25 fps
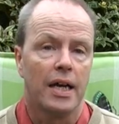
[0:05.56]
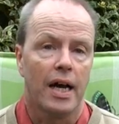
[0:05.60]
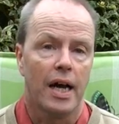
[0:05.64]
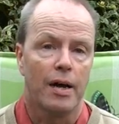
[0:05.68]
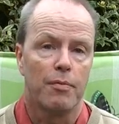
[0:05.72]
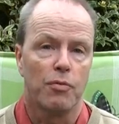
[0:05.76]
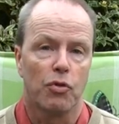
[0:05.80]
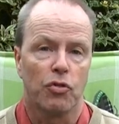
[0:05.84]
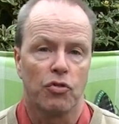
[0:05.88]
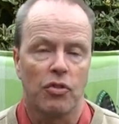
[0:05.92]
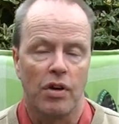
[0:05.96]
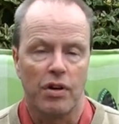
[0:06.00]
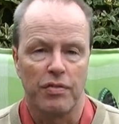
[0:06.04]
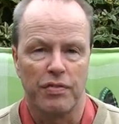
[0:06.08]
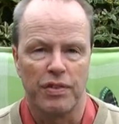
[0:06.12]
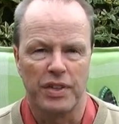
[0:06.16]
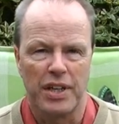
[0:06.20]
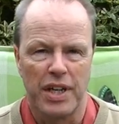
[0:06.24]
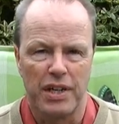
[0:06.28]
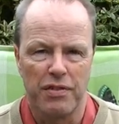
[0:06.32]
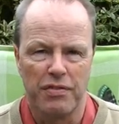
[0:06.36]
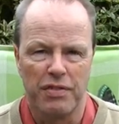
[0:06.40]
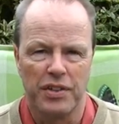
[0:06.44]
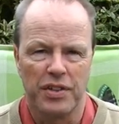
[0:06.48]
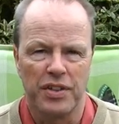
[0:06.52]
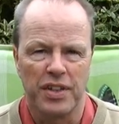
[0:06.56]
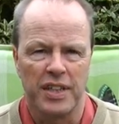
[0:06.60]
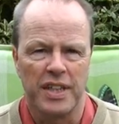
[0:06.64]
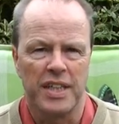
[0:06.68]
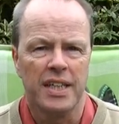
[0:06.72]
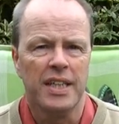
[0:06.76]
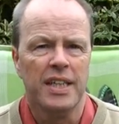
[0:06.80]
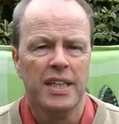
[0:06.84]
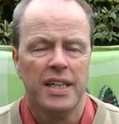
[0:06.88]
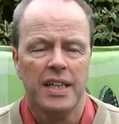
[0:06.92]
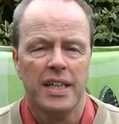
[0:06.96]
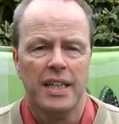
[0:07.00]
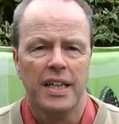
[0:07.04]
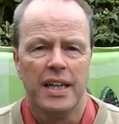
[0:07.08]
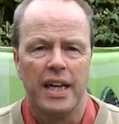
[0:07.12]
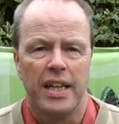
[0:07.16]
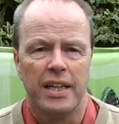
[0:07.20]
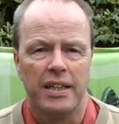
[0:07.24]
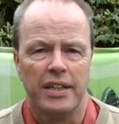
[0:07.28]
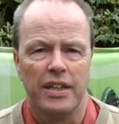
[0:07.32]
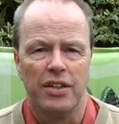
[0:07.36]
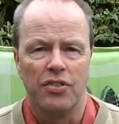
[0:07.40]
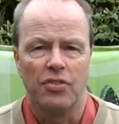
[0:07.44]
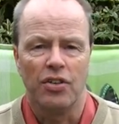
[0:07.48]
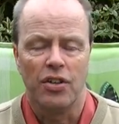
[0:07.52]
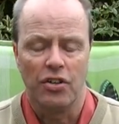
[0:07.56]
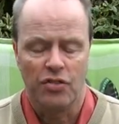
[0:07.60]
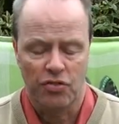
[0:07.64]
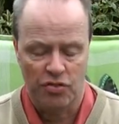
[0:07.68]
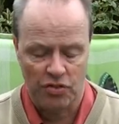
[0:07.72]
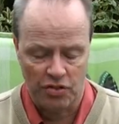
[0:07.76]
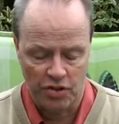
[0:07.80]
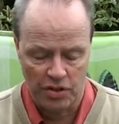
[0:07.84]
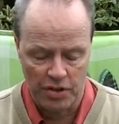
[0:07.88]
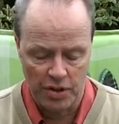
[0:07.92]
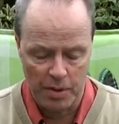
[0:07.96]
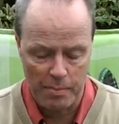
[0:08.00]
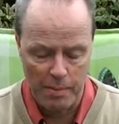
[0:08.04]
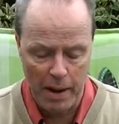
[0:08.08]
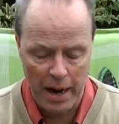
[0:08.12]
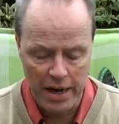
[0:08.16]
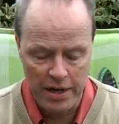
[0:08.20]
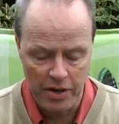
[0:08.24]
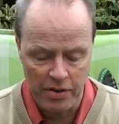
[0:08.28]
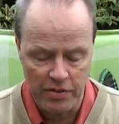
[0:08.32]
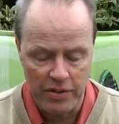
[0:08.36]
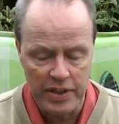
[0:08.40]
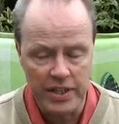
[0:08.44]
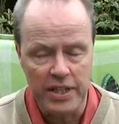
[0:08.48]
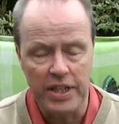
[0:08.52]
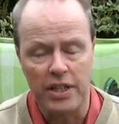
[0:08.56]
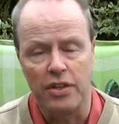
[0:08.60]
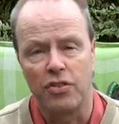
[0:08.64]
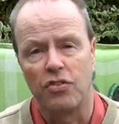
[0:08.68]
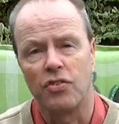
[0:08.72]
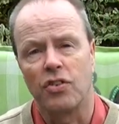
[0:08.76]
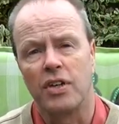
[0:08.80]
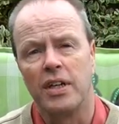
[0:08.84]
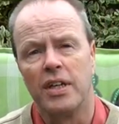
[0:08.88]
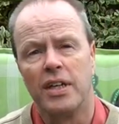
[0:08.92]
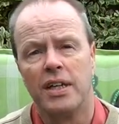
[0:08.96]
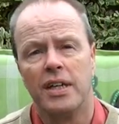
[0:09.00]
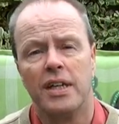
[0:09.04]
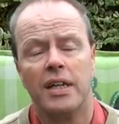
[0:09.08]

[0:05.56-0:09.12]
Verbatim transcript: I'm Oskar van Deventer, and this is the binary disk.